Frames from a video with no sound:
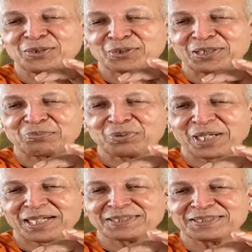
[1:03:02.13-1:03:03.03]
yogic
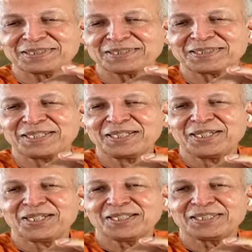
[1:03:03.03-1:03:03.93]
practice,
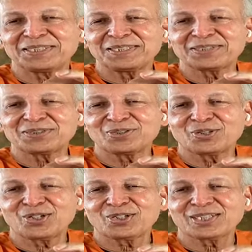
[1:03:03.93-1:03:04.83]
it is no
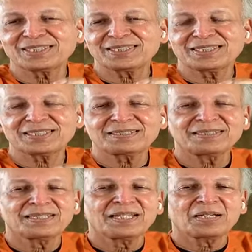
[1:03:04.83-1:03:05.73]
longer there.
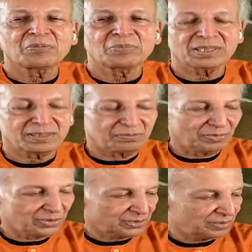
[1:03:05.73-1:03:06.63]
But
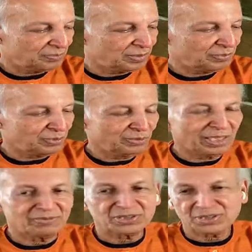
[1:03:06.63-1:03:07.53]
most of the people will
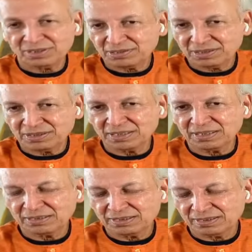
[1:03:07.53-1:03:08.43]
have a surgery
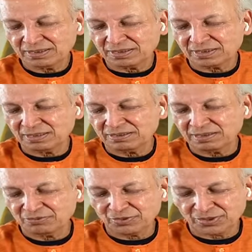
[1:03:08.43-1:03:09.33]
done, the
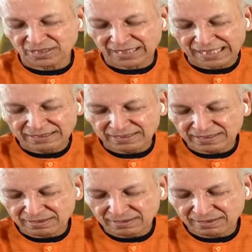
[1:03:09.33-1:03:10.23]
surgery for the
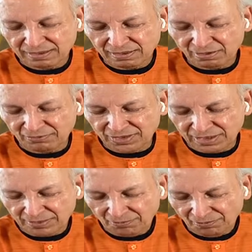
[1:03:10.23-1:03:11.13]
ganglion of
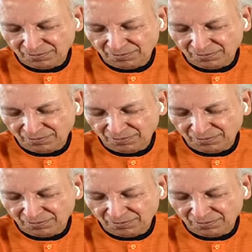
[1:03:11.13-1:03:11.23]
the